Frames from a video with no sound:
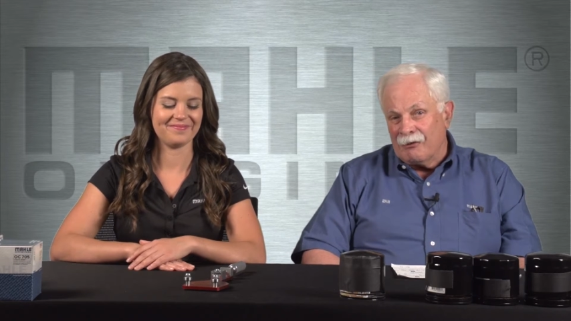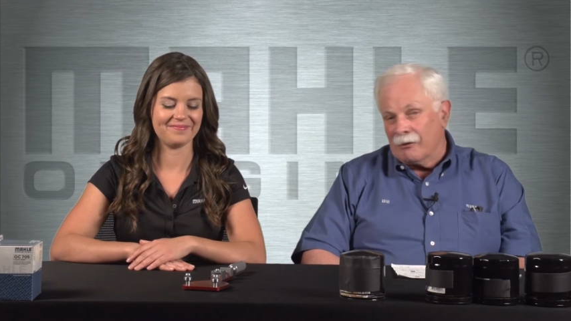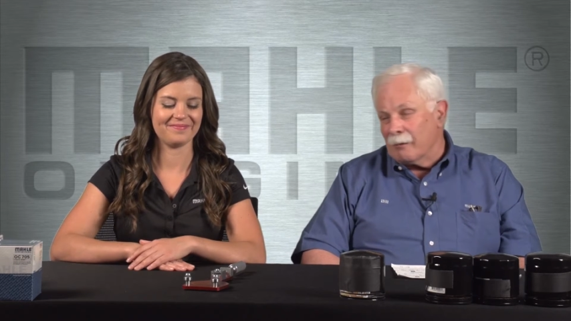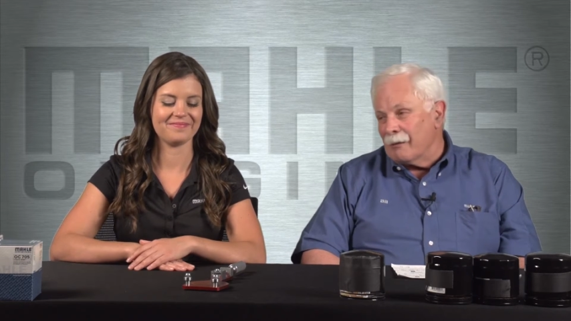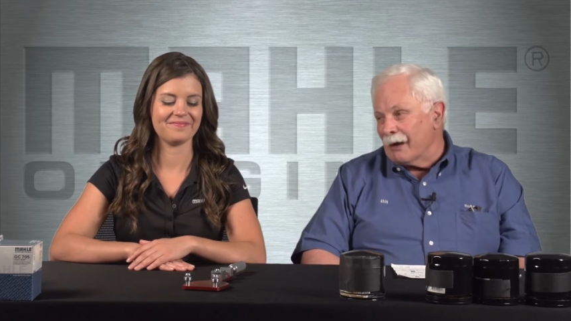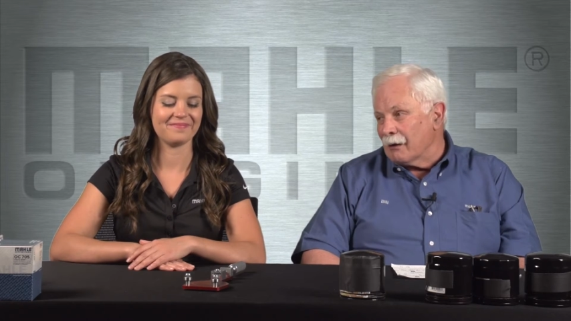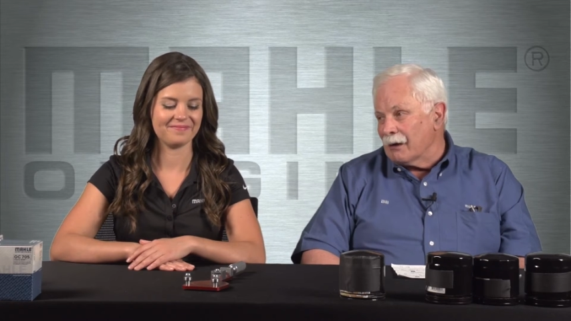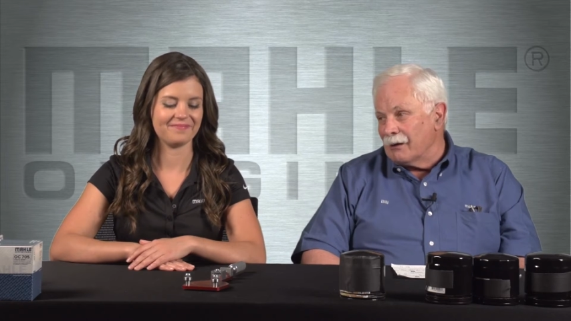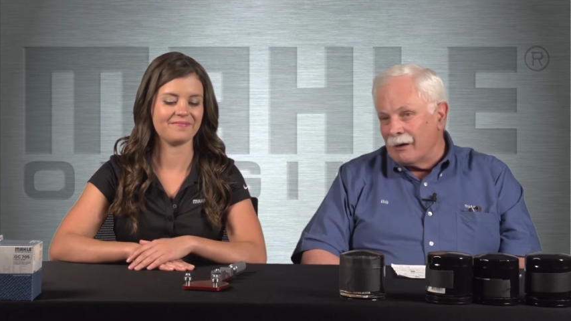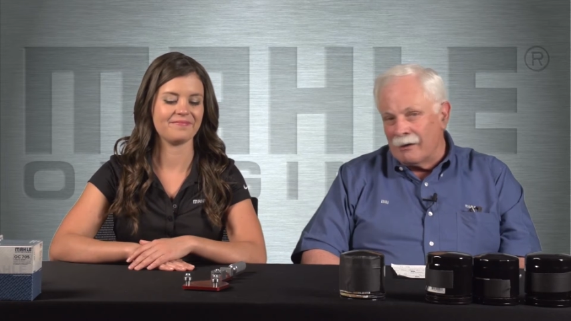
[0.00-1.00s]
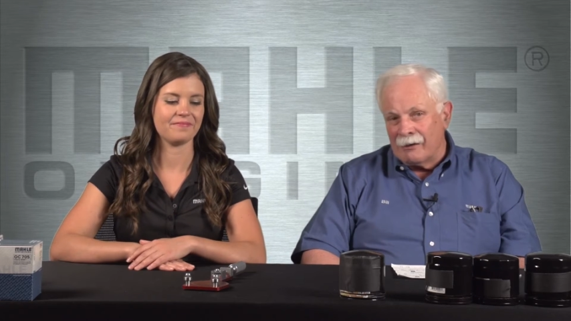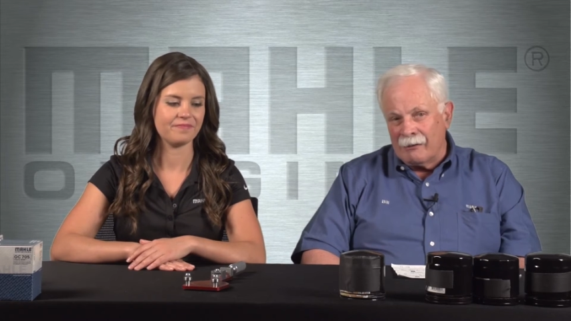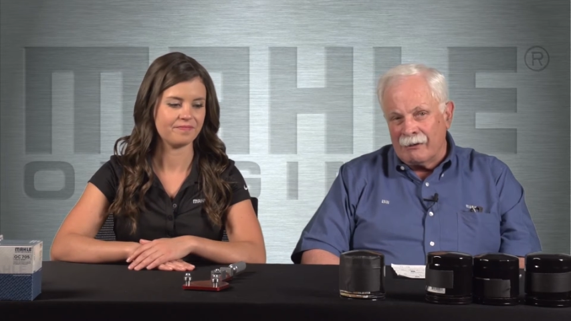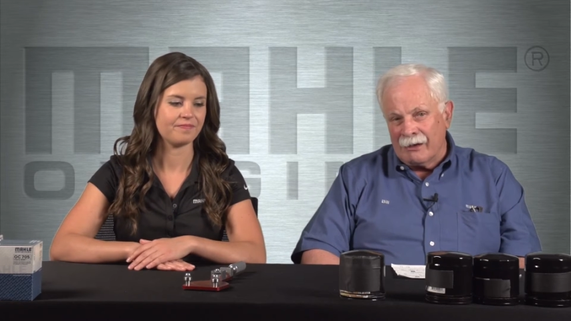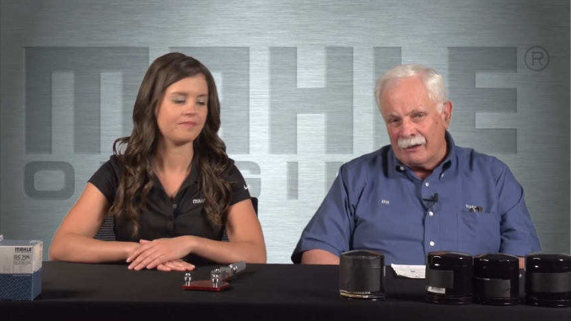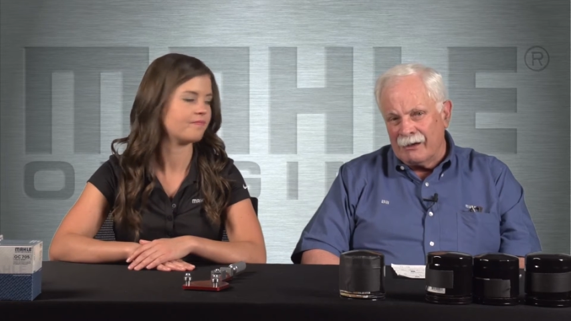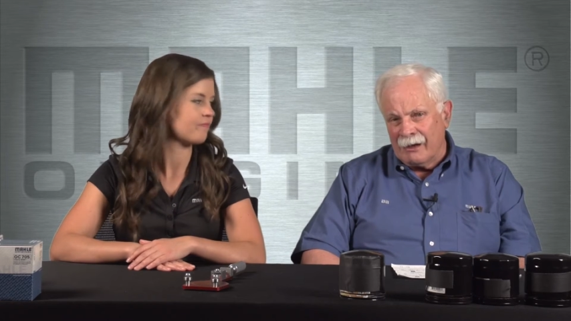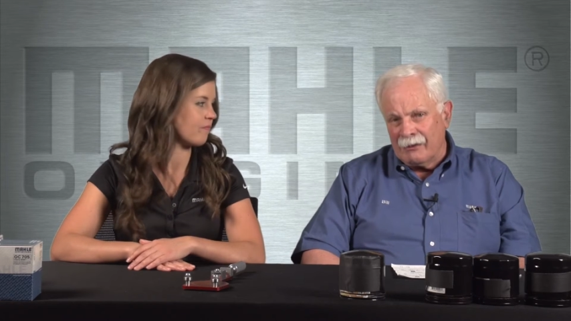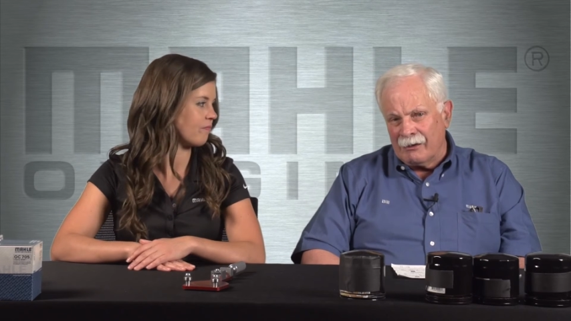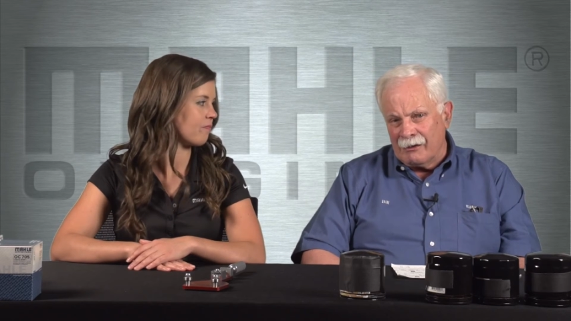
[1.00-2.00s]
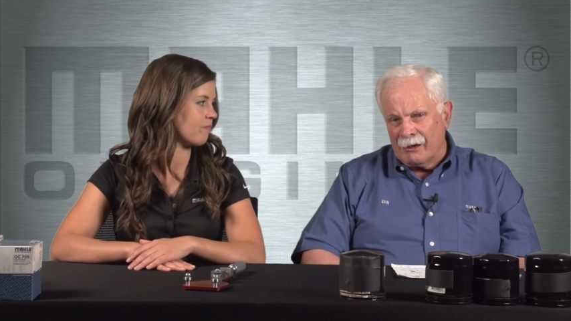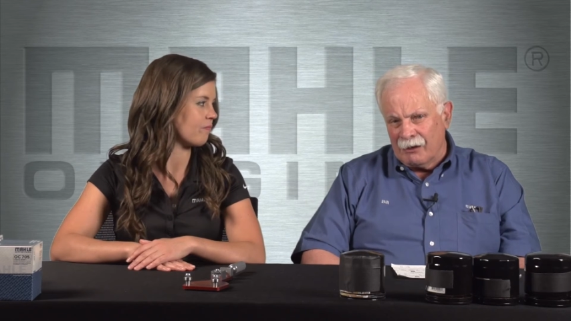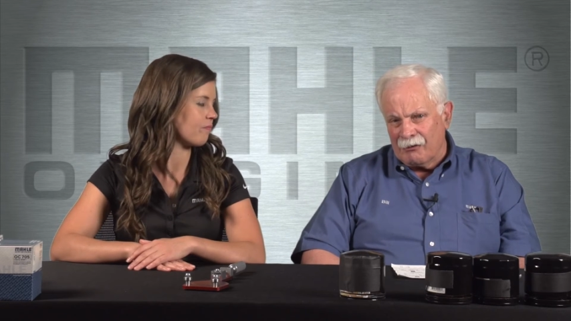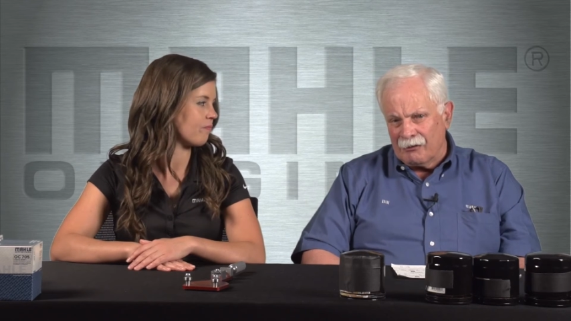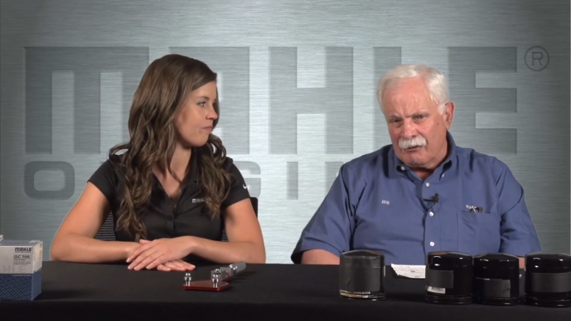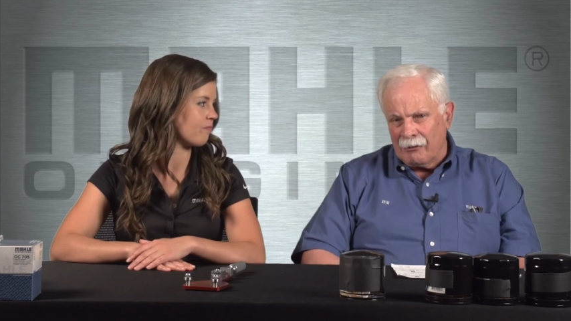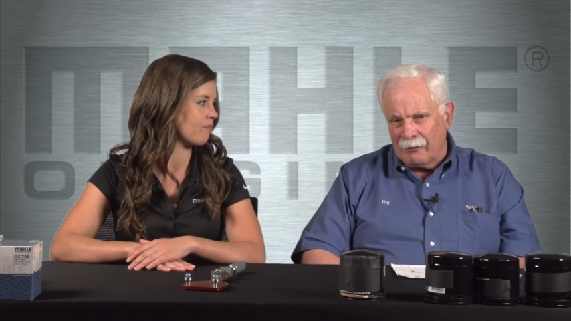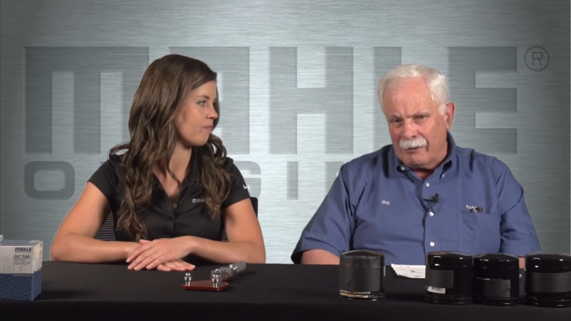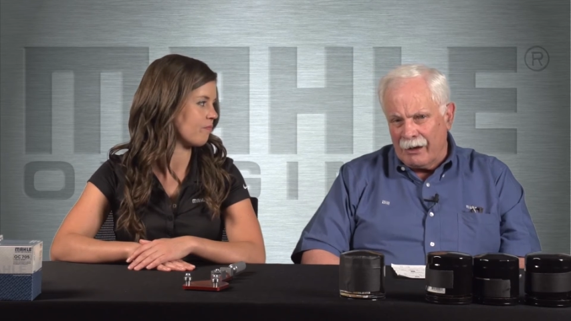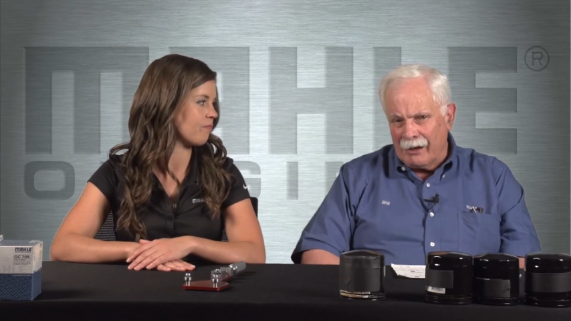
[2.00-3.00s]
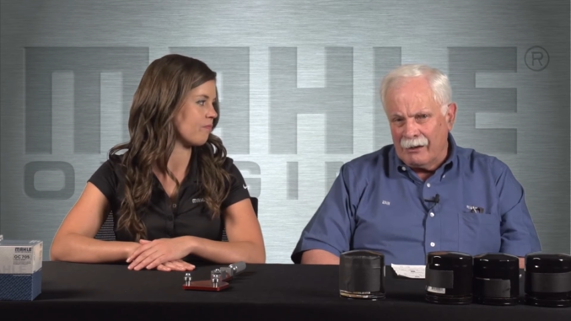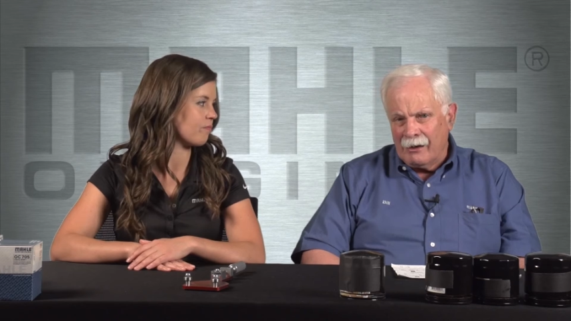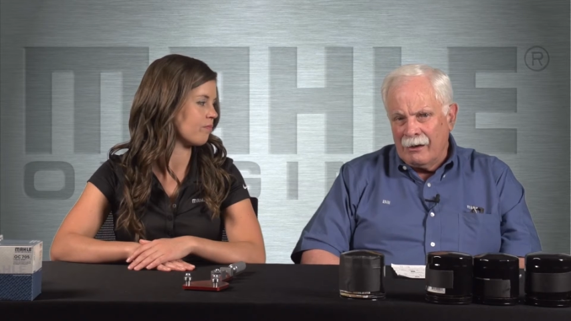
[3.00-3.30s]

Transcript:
Speaker 1: you know, metal in there that would indicate that the engine's going bad.